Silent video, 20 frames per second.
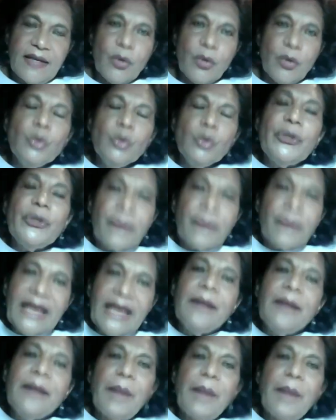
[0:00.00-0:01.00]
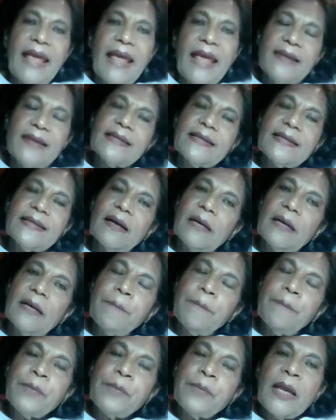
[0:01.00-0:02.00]
who the real players
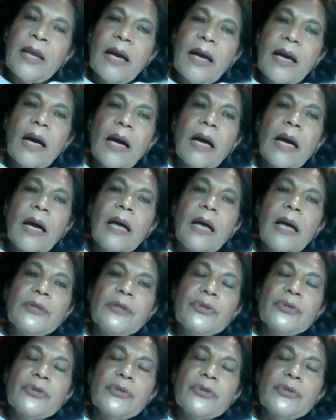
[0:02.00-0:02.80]
are.